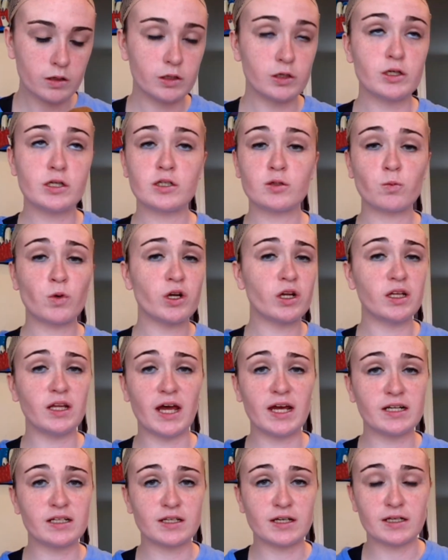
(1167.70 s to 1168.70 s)
You just want a
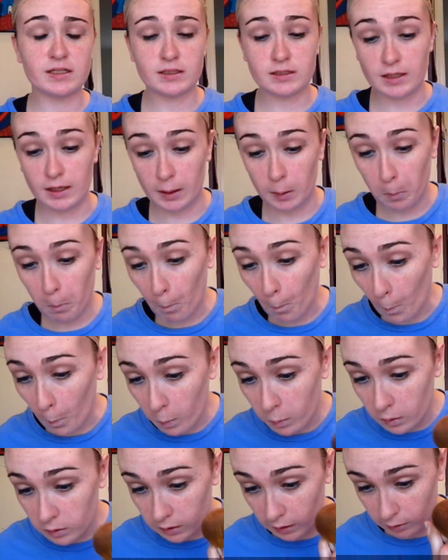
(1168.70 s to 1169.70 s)
light dusting,
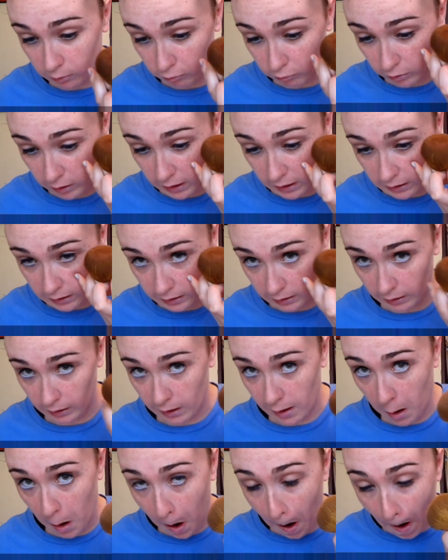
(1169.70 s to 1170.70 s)
like right here,